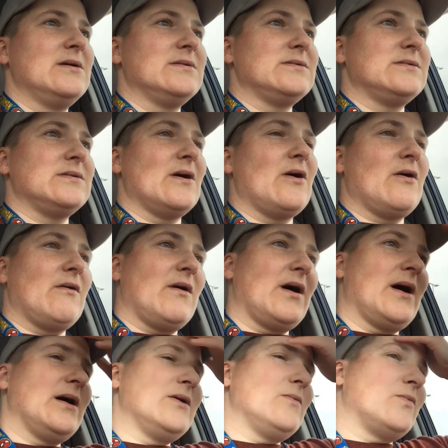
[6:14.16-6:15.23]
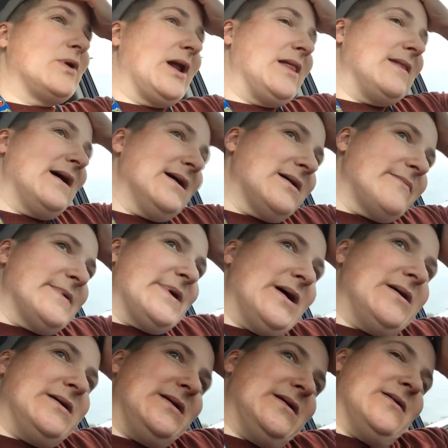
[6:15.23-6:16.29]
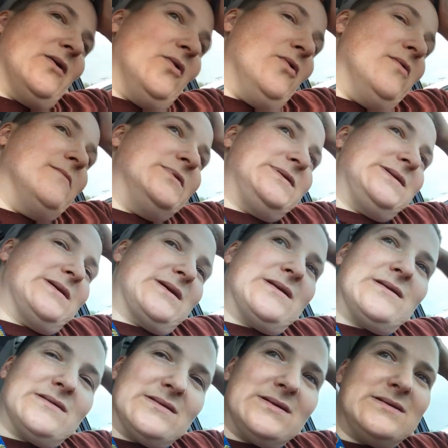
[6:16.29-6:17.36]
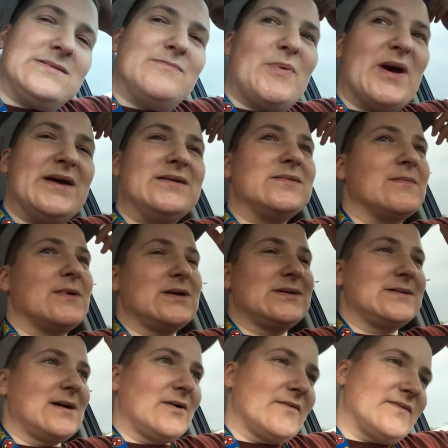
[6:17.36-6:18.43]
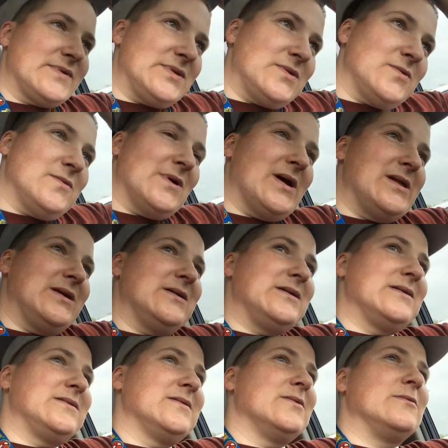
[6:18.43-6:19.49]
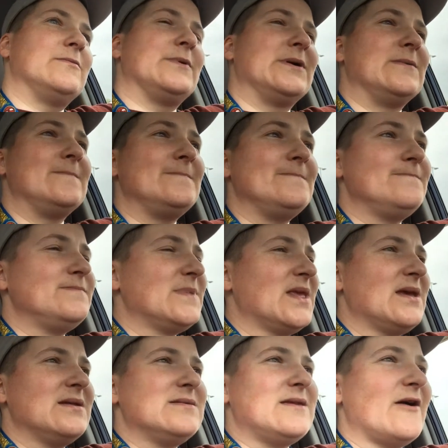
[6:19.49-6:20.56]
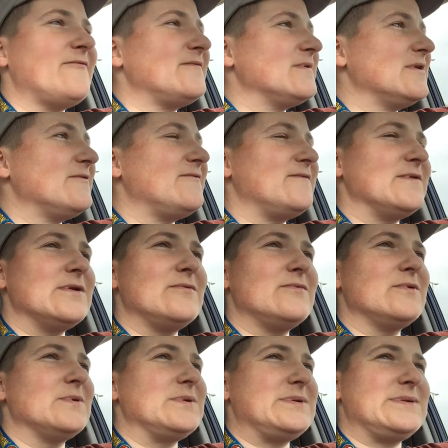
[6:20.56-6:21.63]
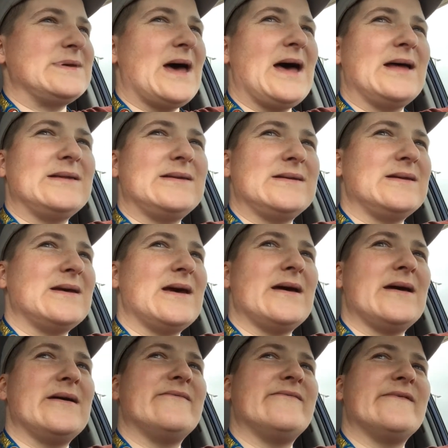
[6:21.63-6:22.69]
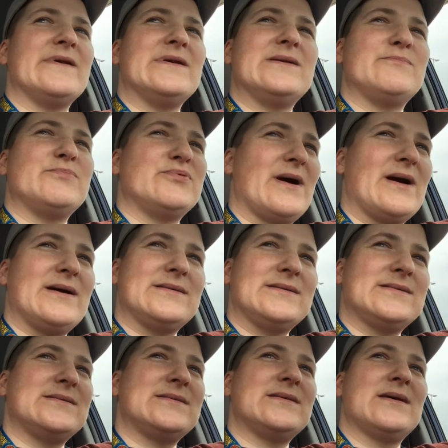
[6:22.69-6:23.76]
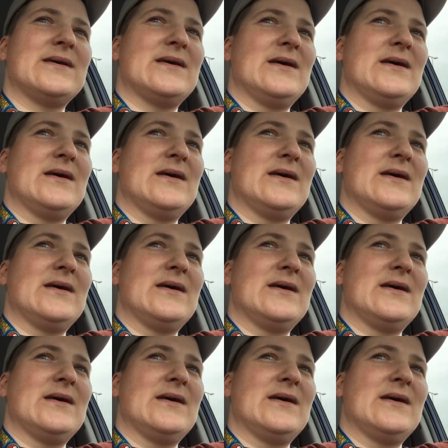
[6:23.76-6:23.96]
So, what I like about it at home is I can at least pace myself and do what I need to do. But definitely feeling really sad today, very depressed.